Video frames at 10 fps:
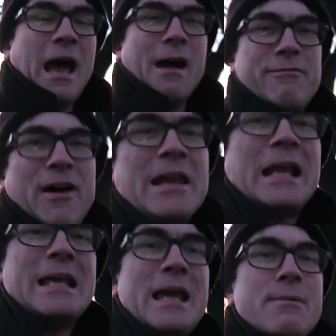and
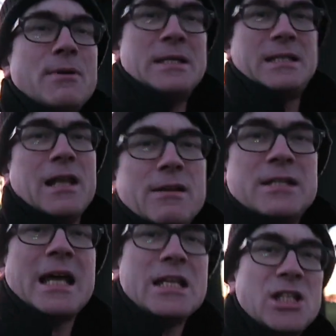finally it was you know
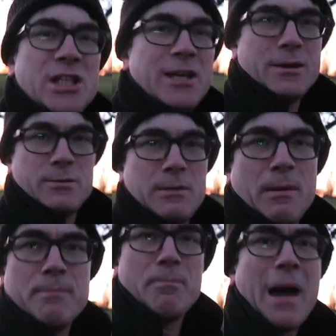steady as she goes with
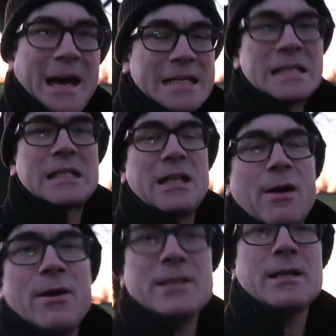my Basque
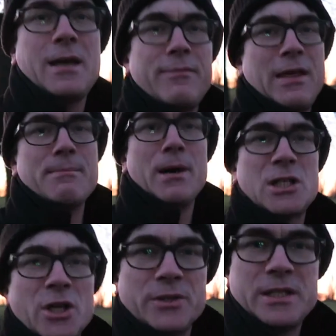so I didn't cover that
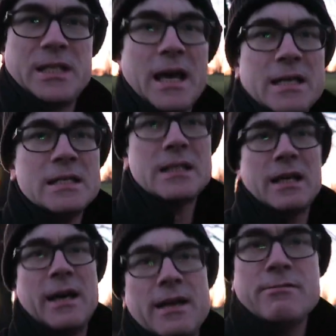much on the
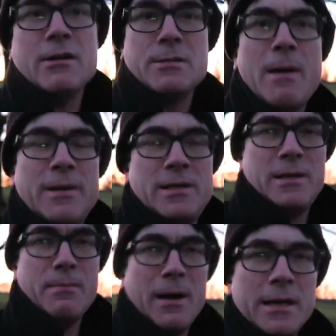site I uh, wrote about it
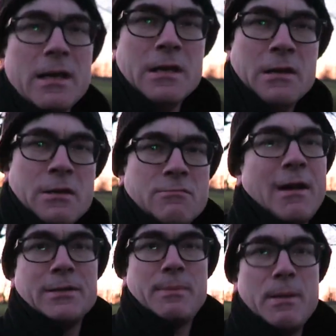in my
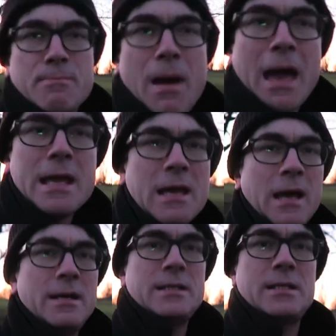roundup in May
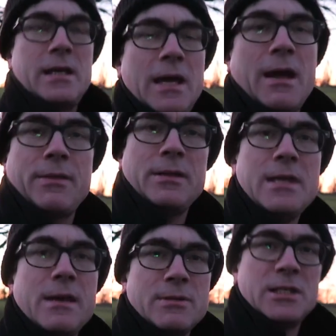as to how the
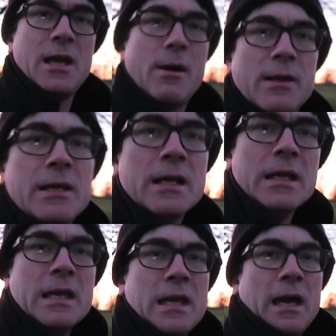year was going
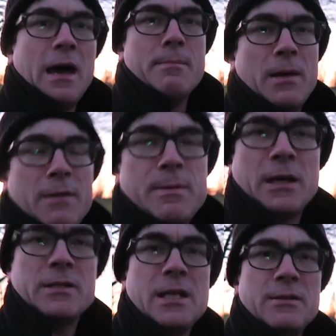um, but I've been
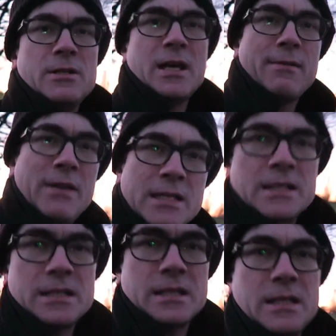continuing to have
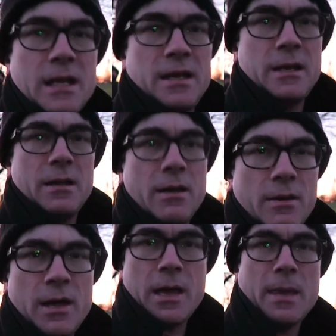lessons uh,
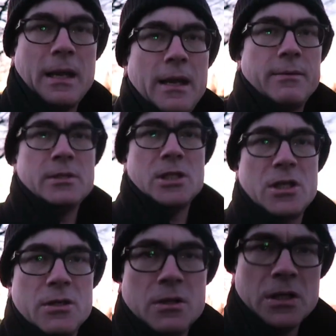in that language
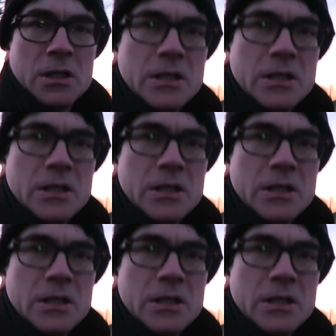too